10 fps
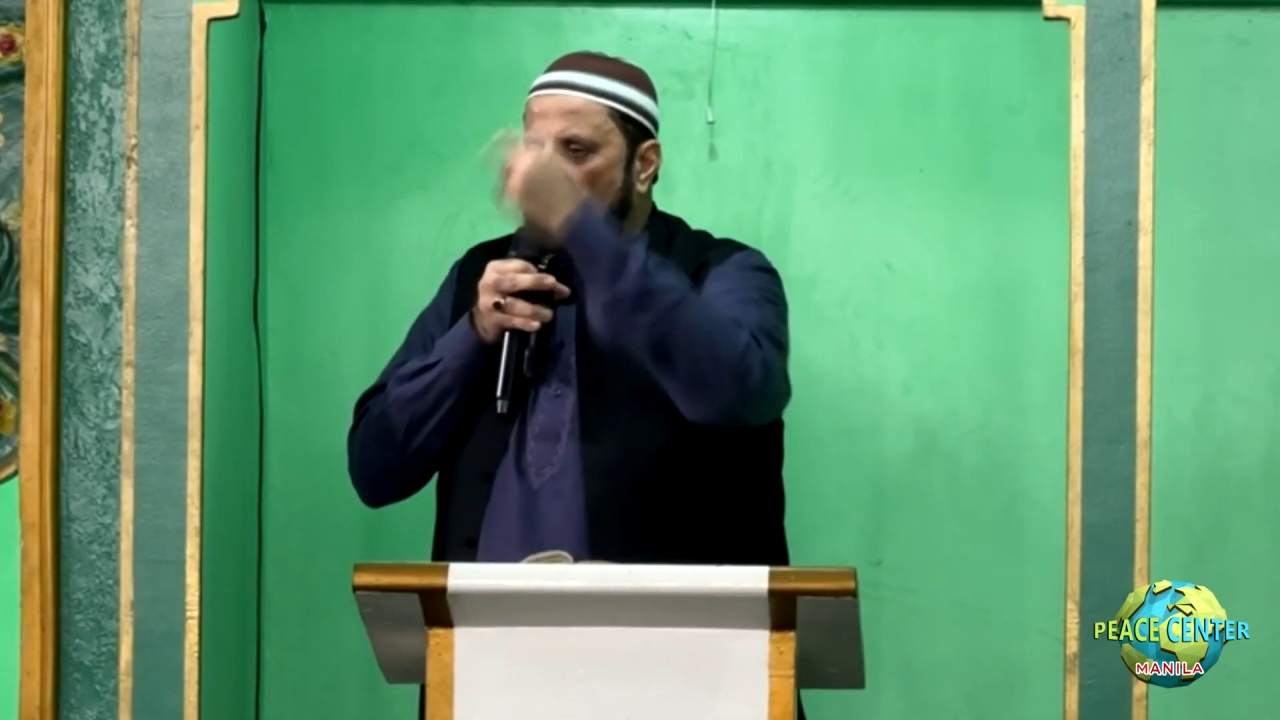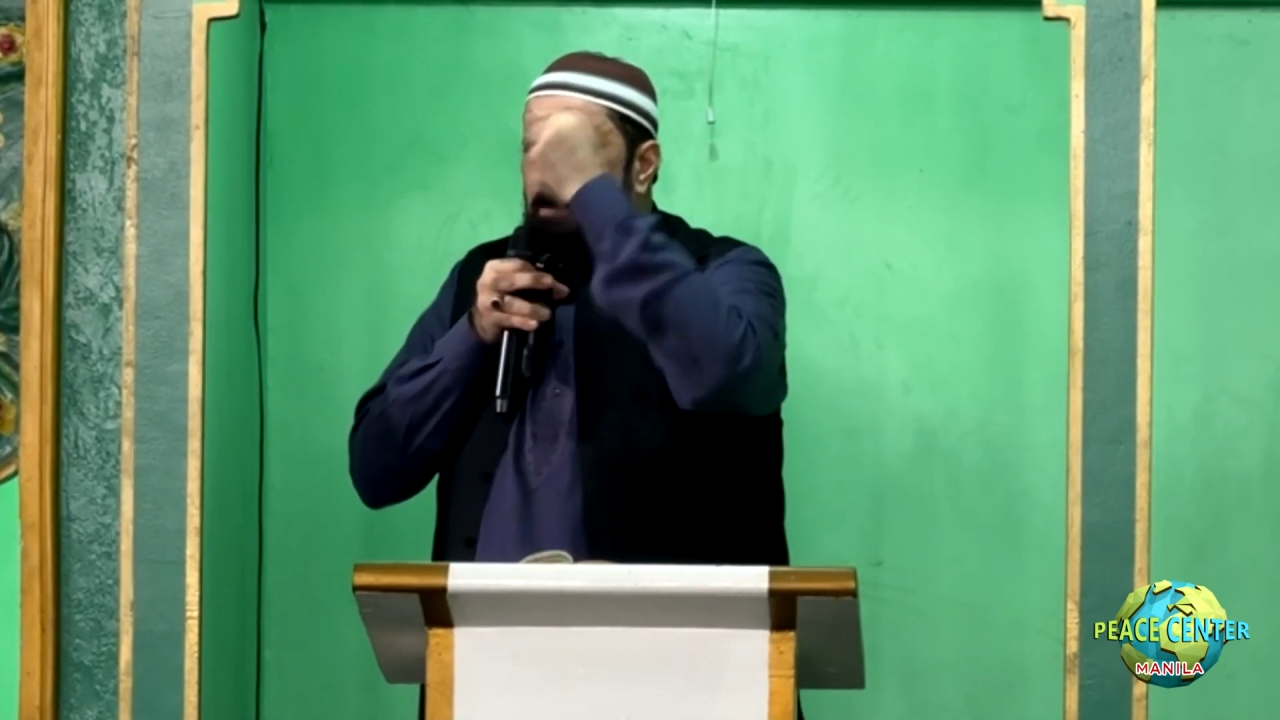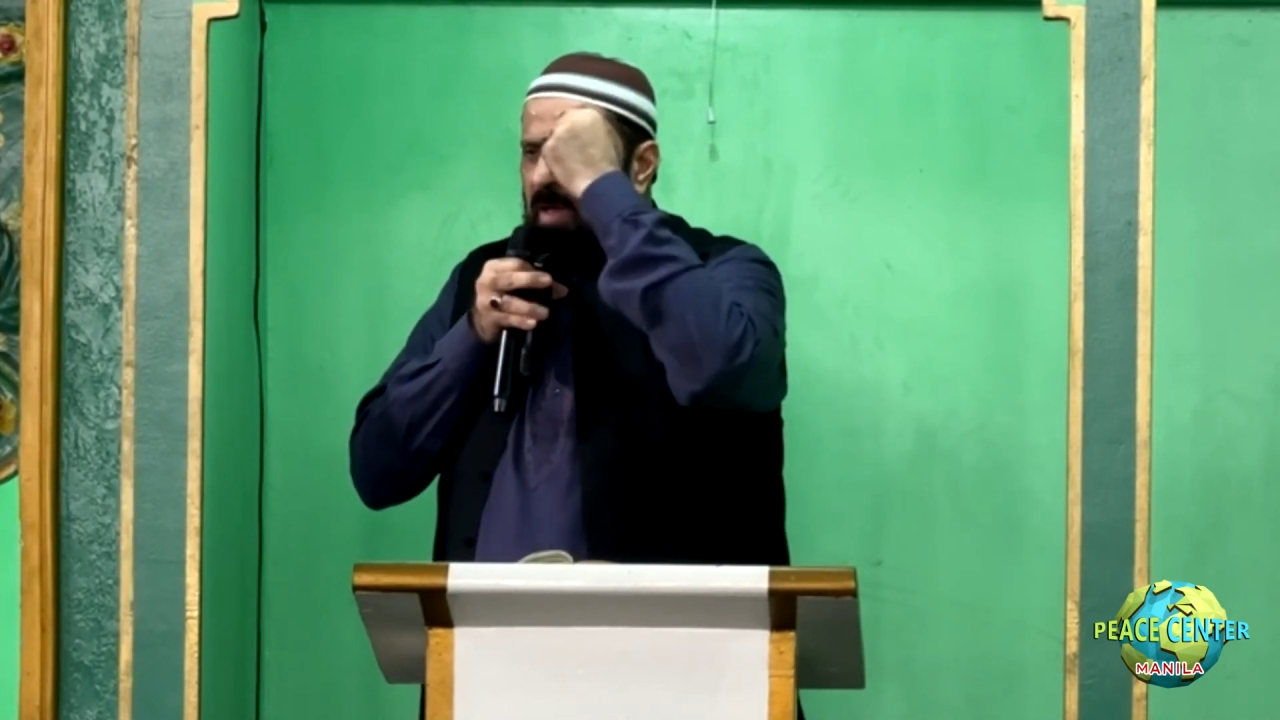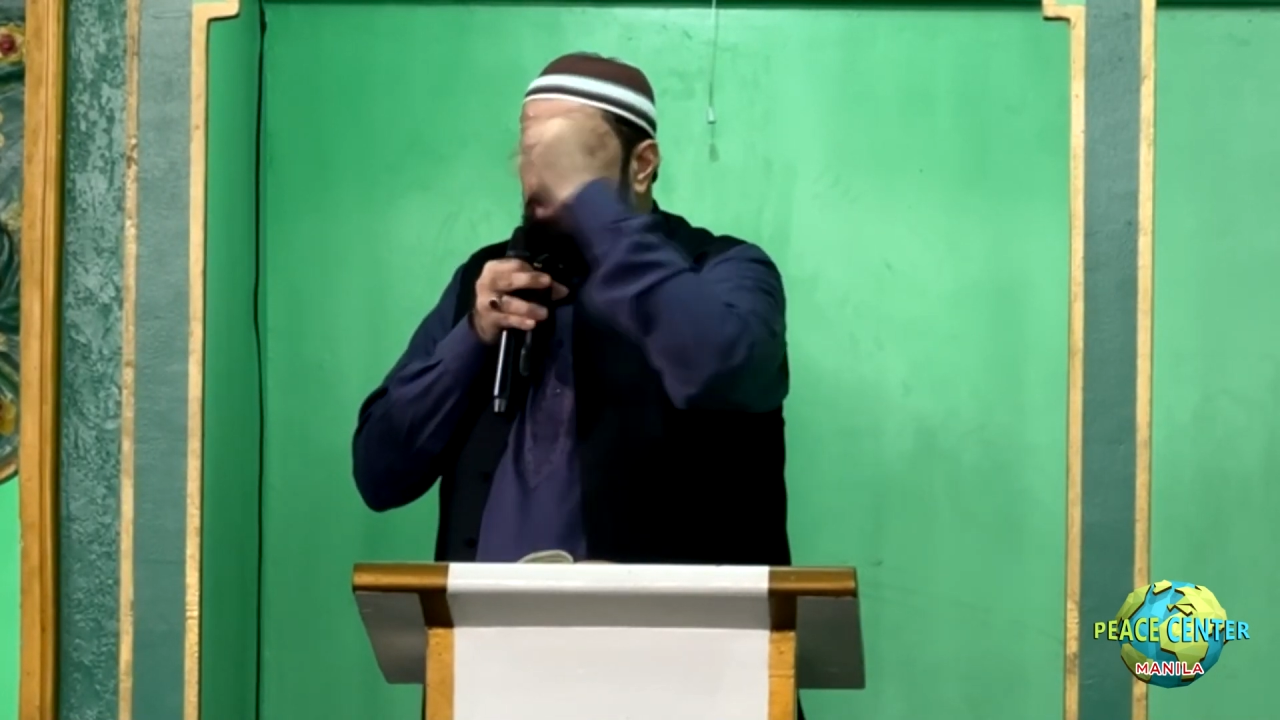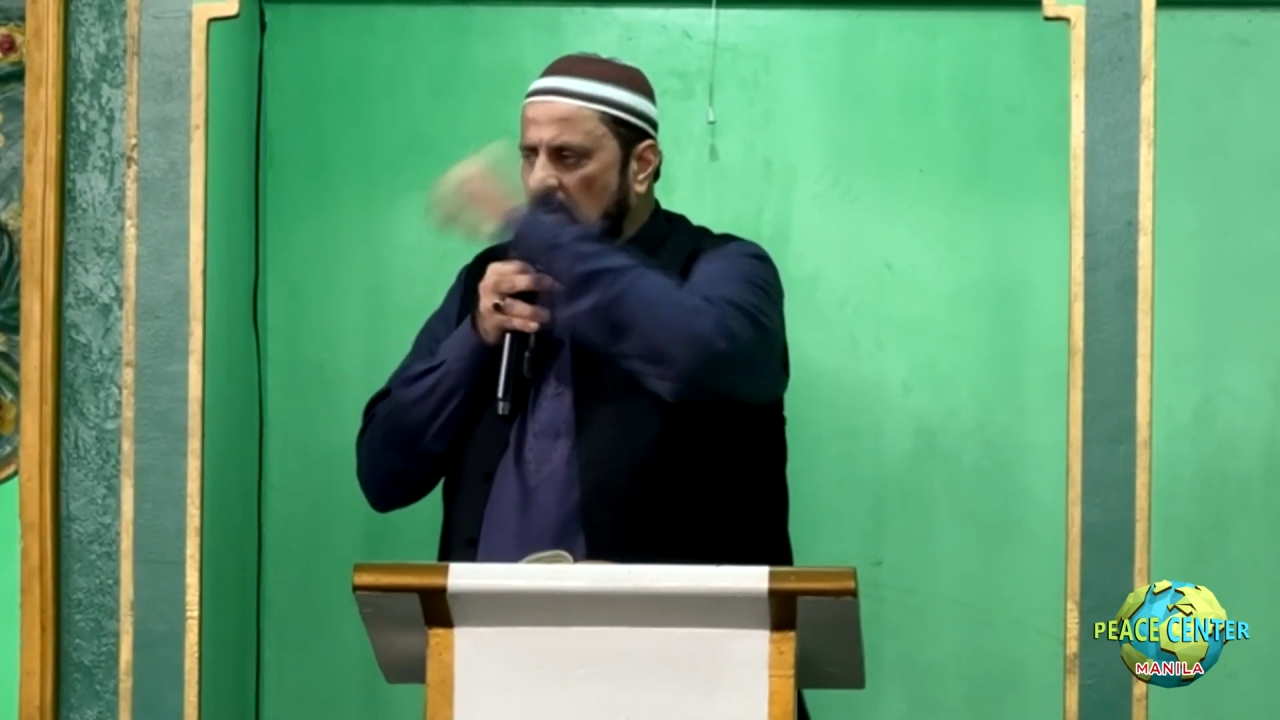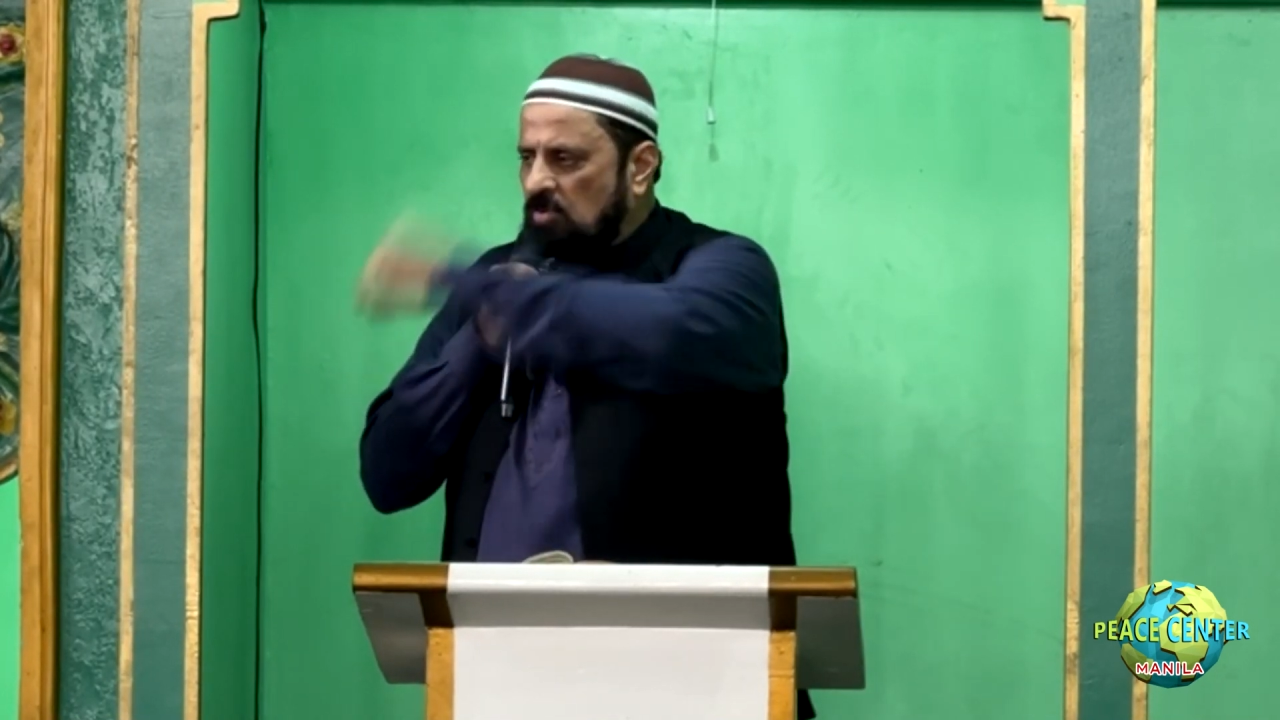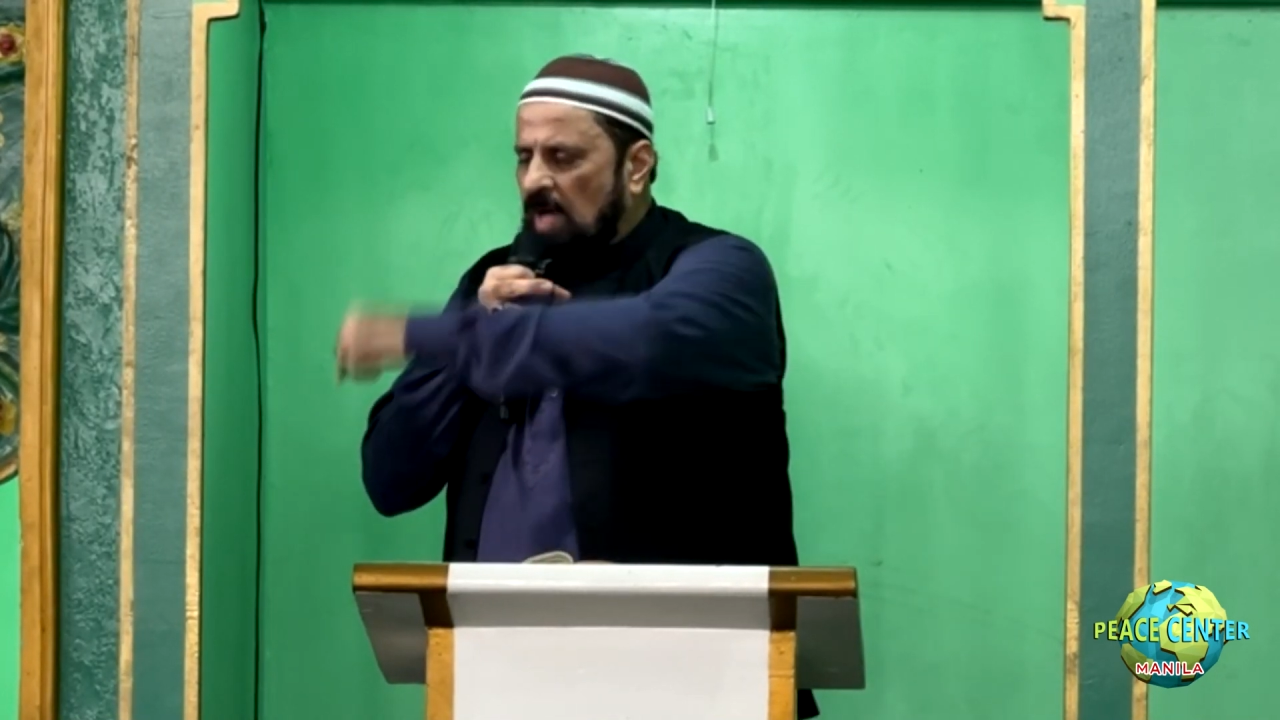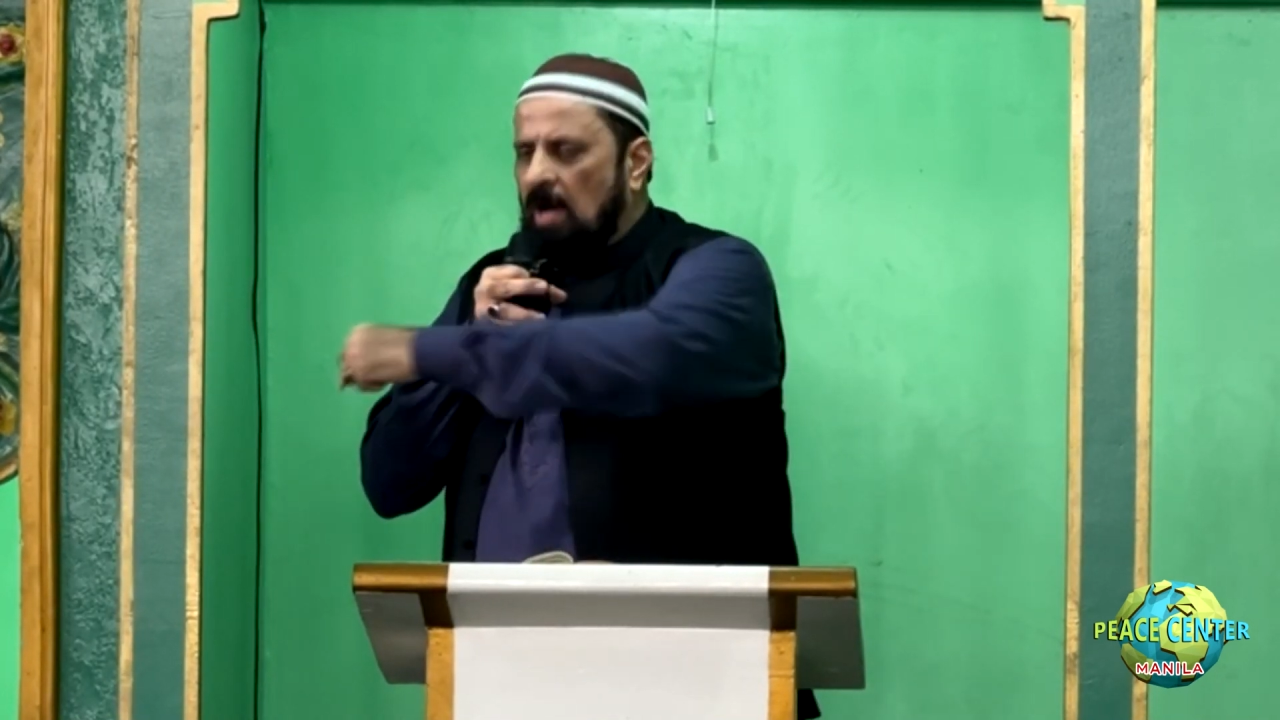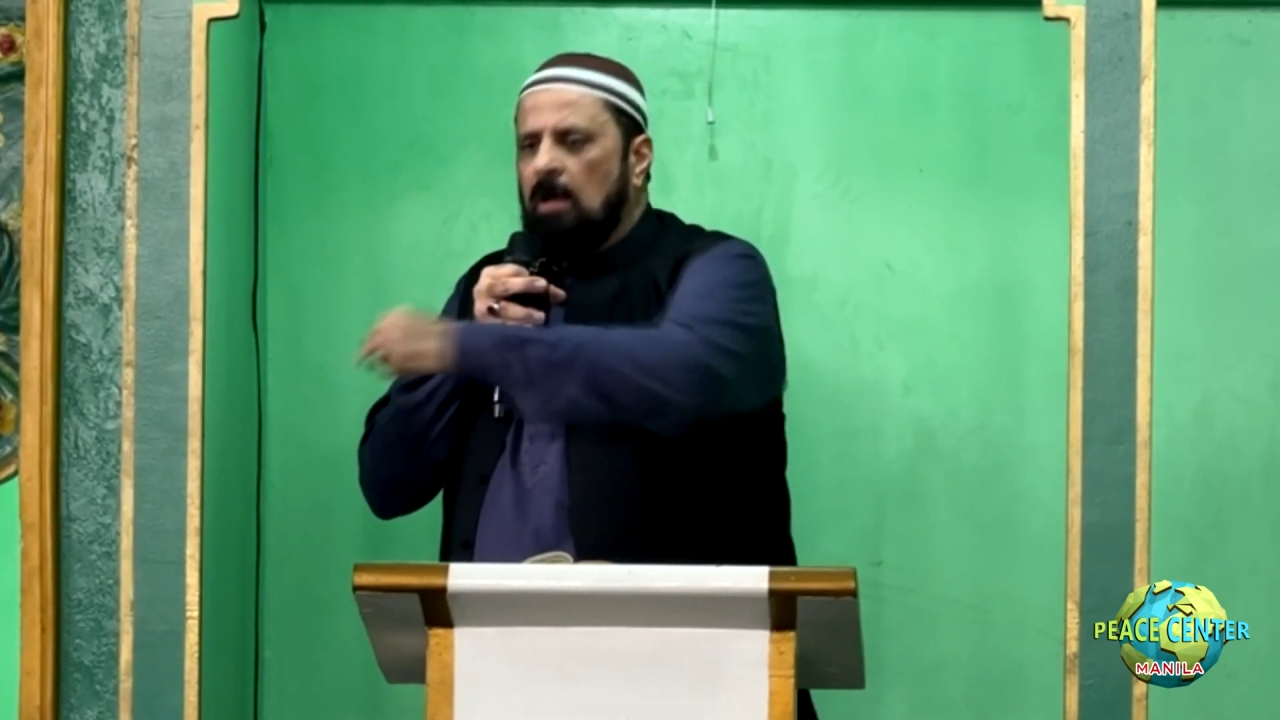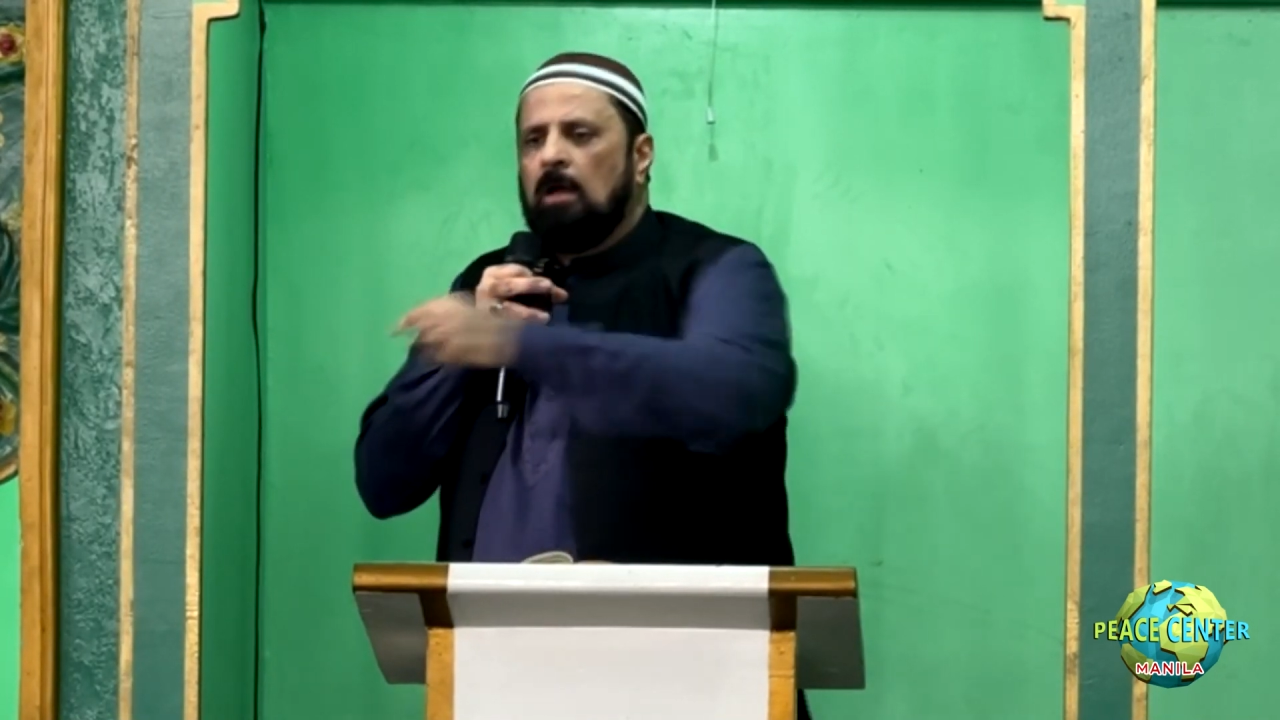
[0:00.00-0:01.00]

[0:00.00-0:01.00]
he makes sajda.